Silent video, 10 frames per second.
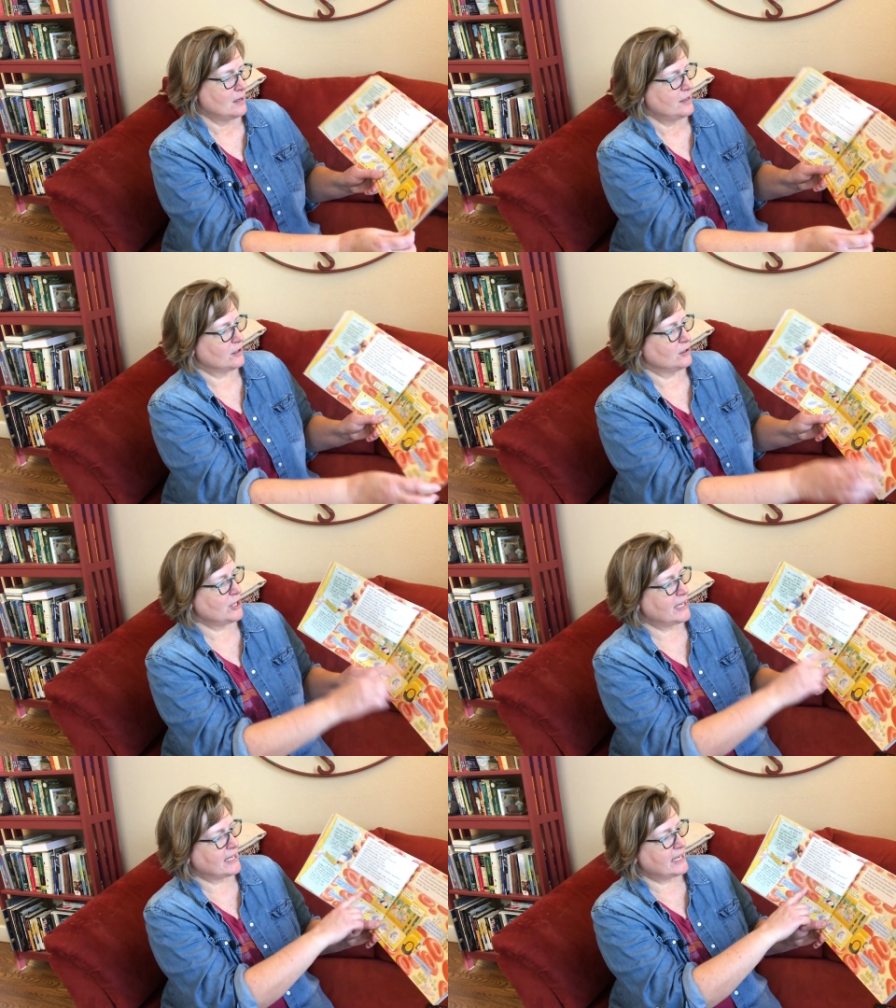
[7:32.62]
They're
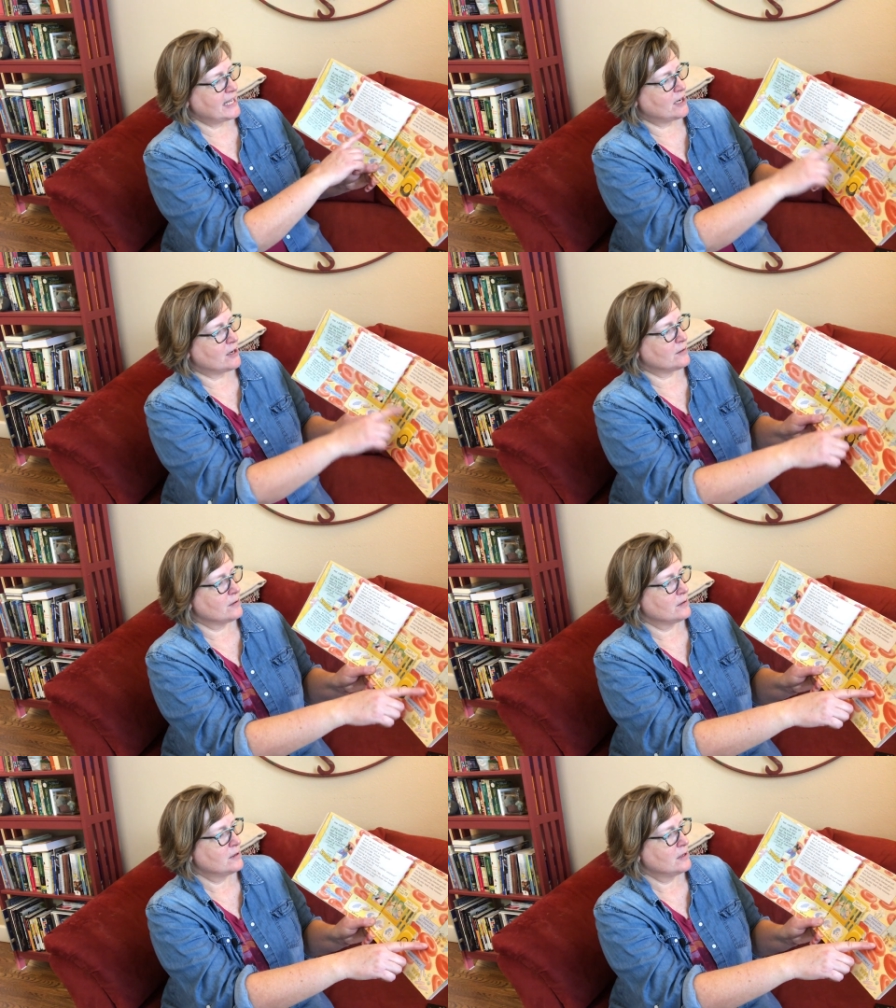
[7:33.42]
looking in here.
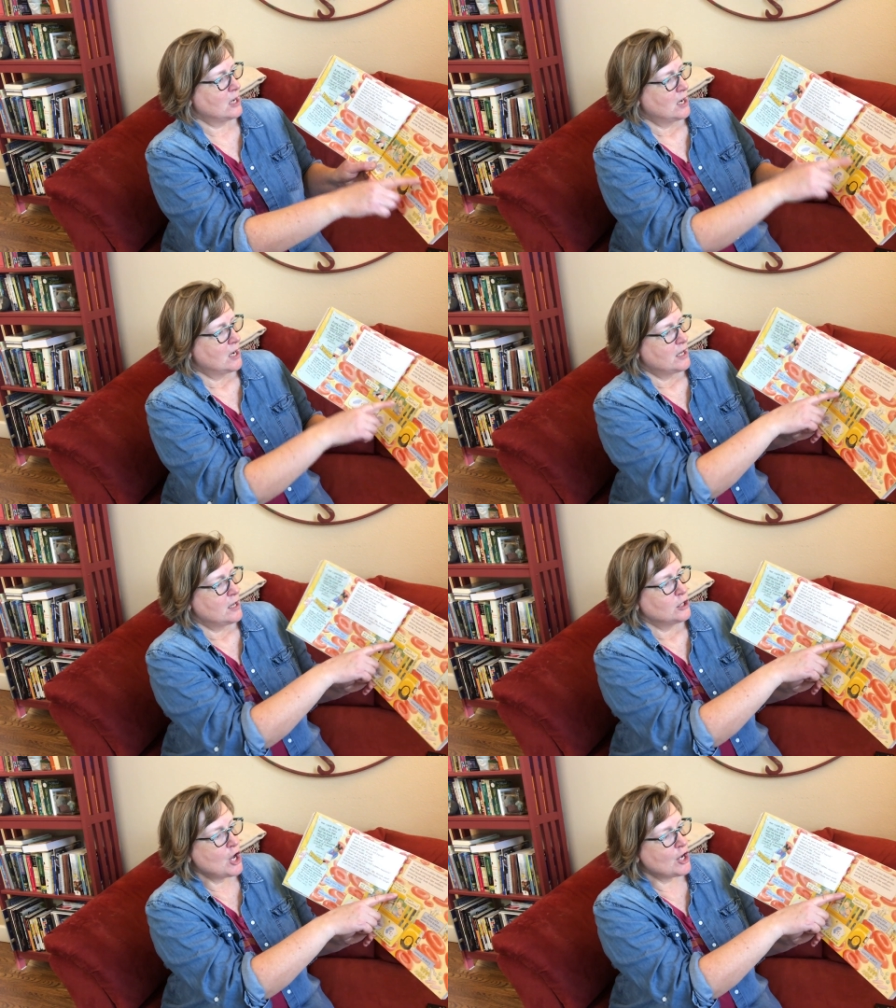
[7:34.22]

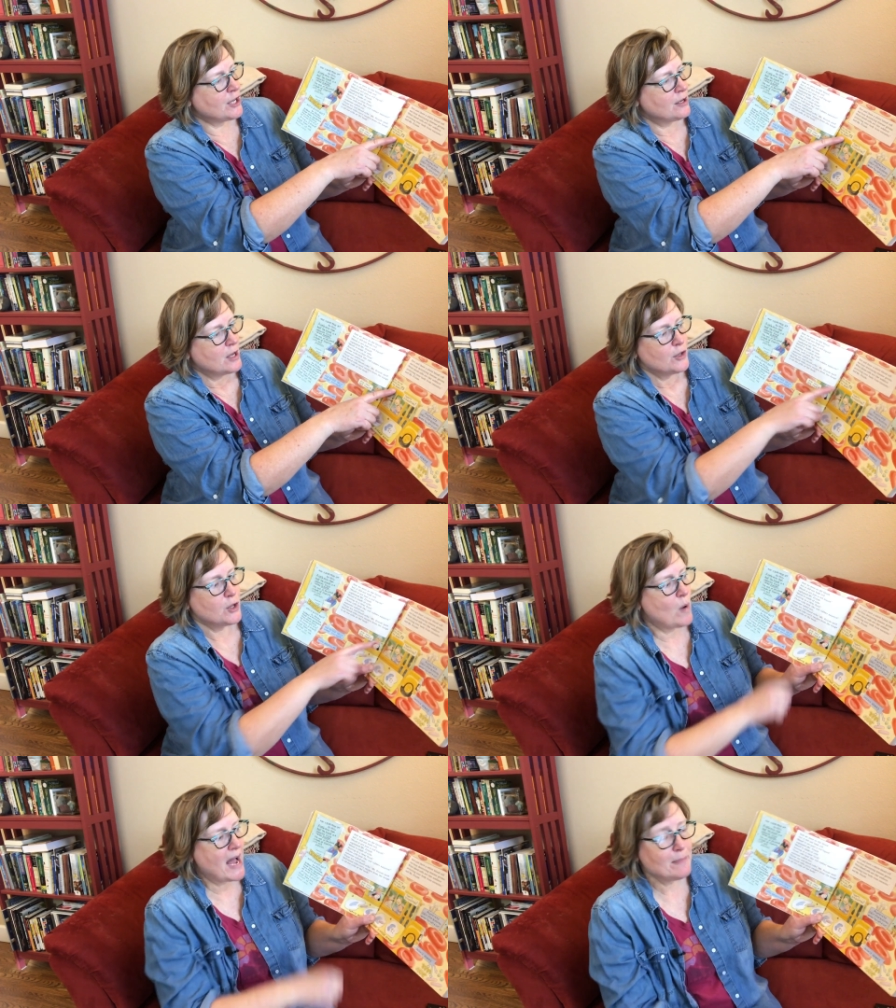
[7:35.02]
Look,
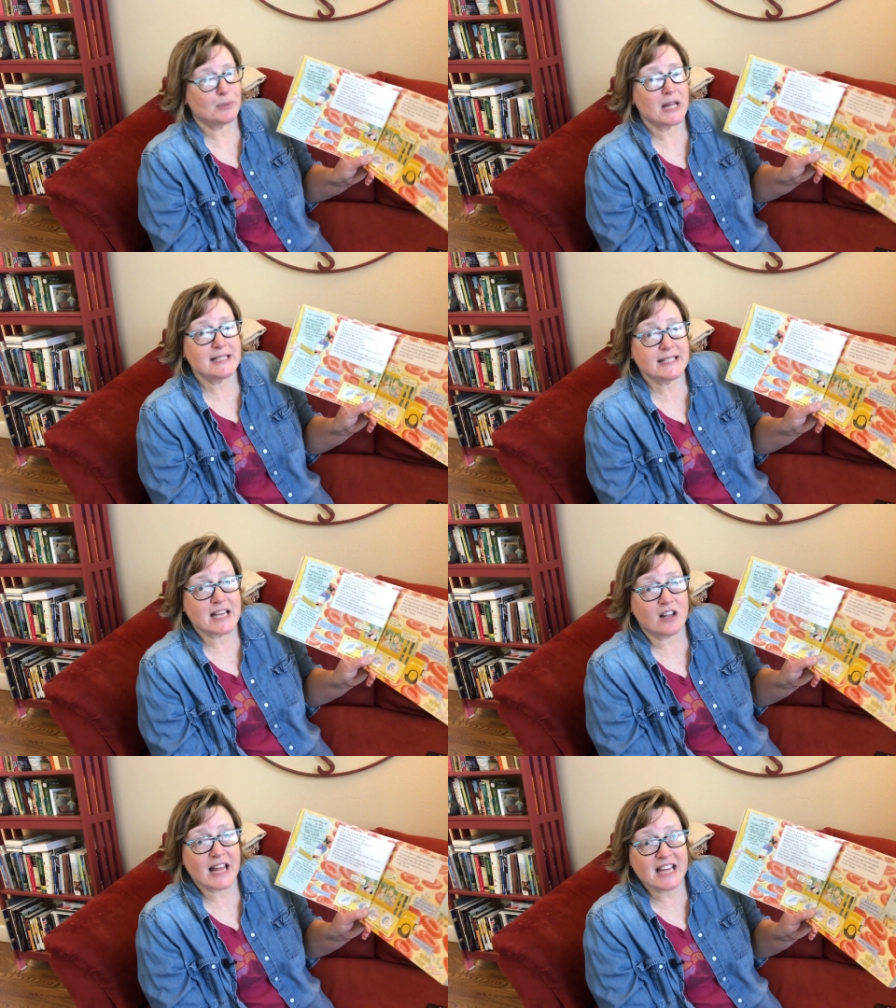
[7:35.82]
the white blood
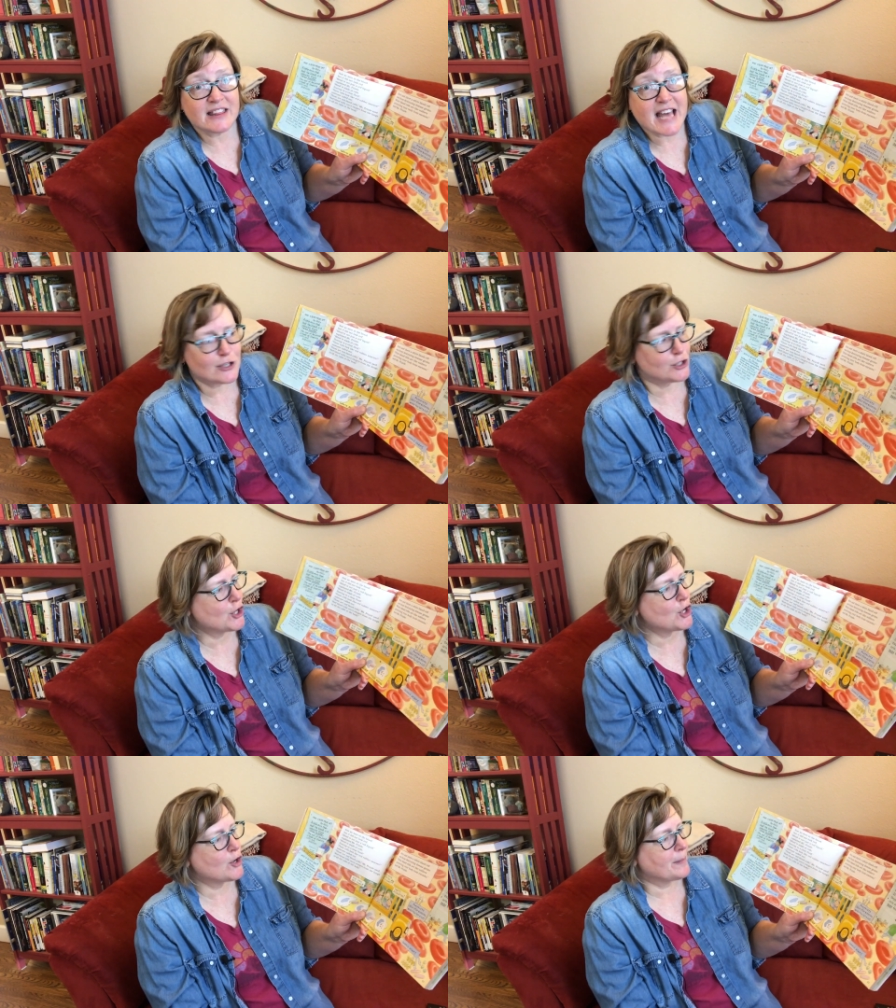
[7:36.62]
cell ate that
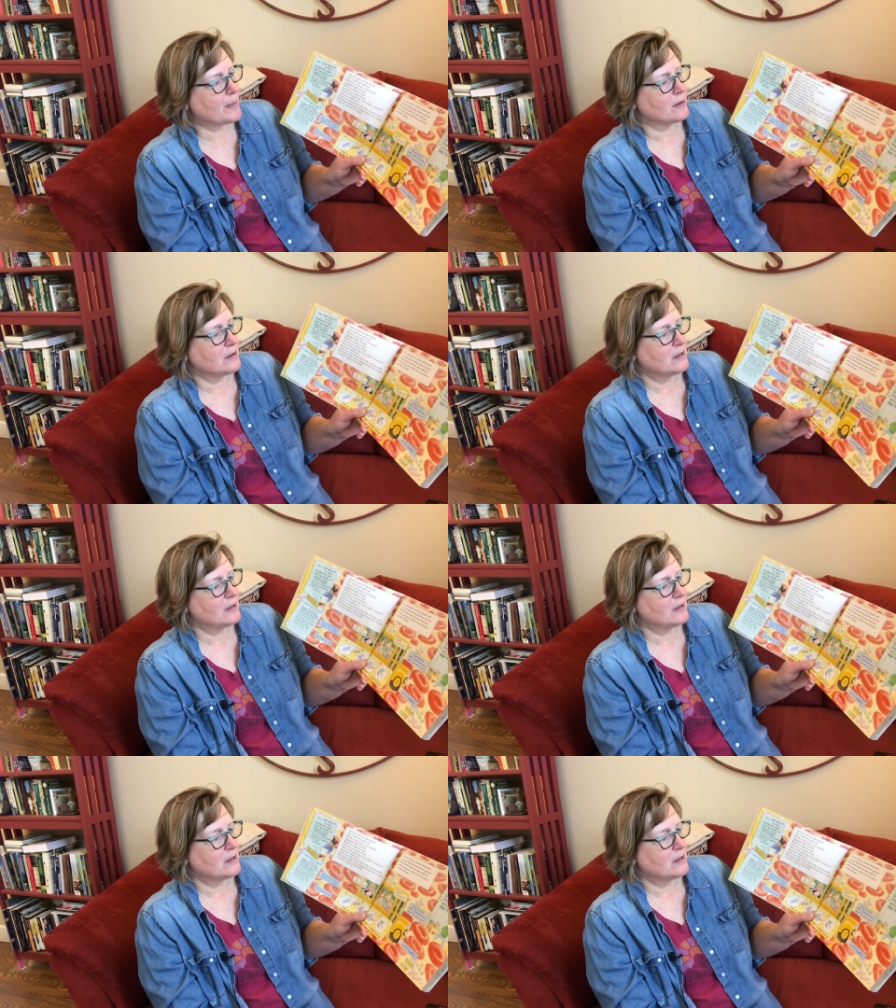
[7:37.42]
germ.